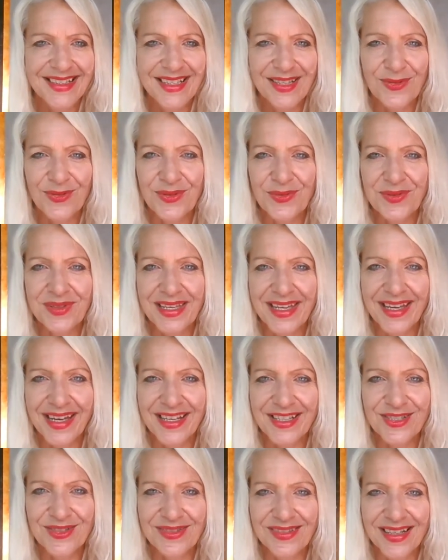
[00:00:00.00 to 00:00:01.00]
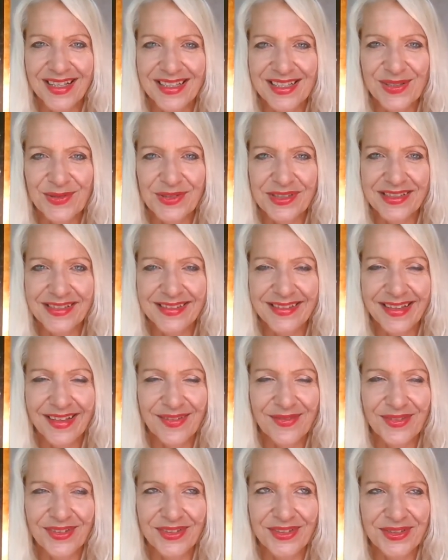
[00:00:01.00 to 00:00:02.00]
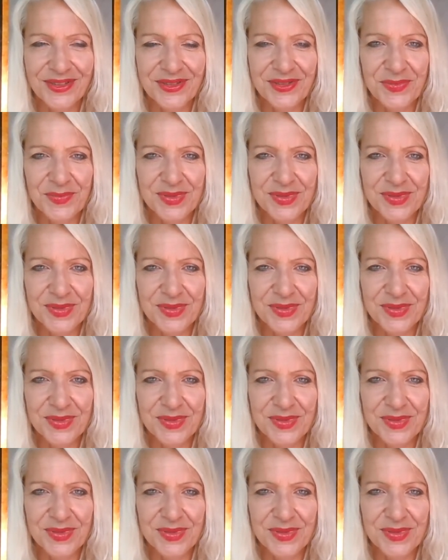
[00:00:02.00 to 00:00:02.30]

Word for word: nothing wrong with the occasional glass of wine, nothing wrong at all,